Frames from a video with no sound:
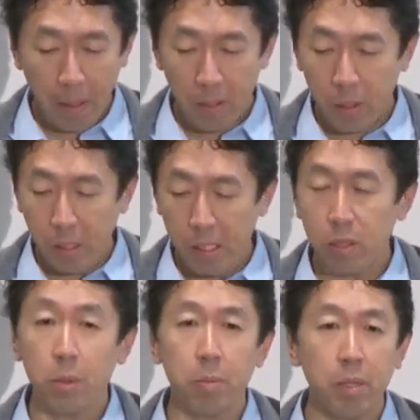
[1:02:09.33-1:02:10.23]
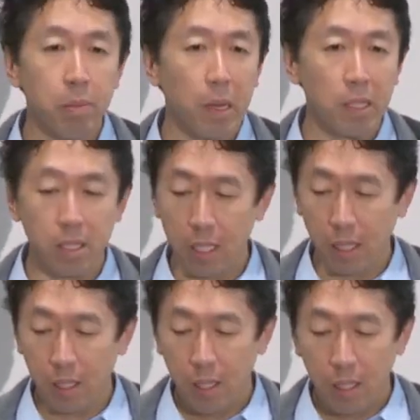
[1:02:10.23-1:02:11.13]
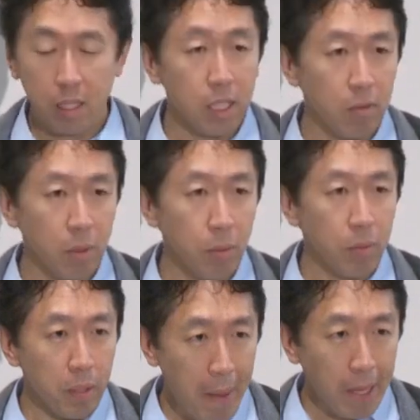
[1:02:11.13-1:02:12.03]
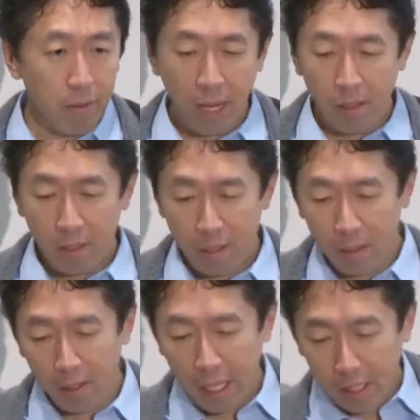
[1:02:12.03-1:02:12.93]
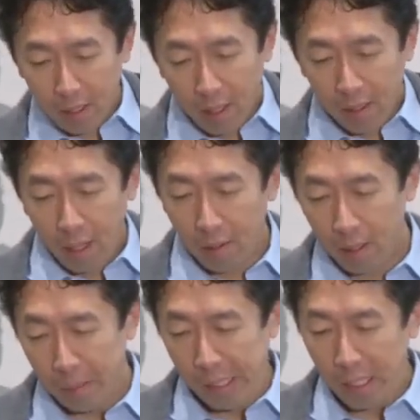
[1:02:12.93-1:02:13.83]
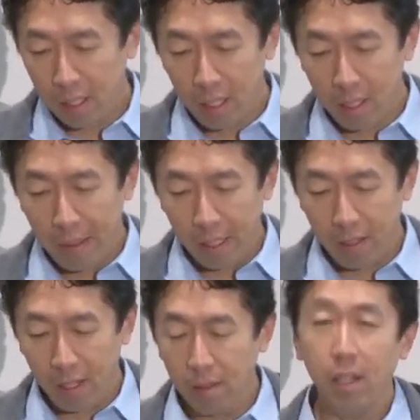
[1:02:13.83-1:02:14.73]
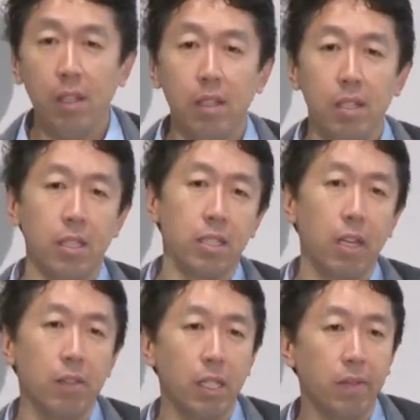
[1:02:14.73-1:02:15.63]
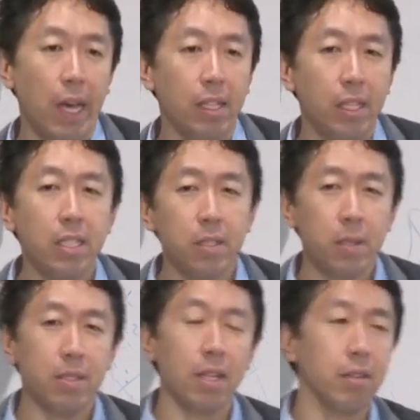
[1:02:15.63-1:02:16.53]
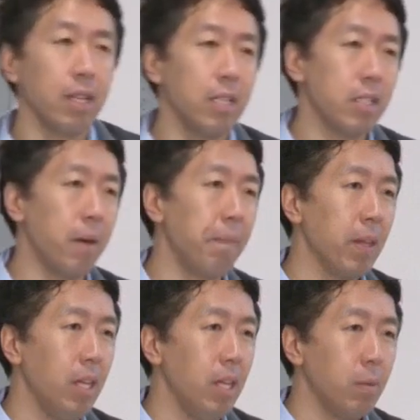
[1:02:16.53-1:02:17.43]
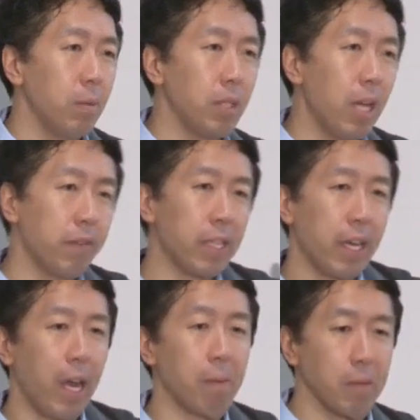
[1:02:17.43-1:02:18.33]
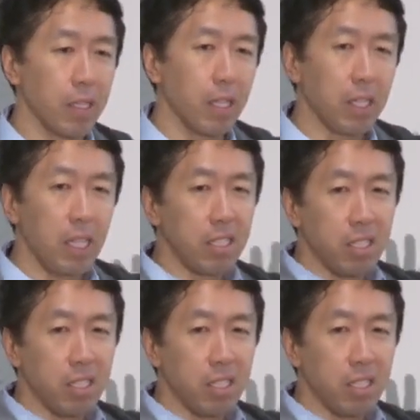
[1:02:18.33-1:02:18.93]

you could do pre-processing to remove the background. So all that complicated color background, let's get rid of that. And it turns out that when you have a camera against a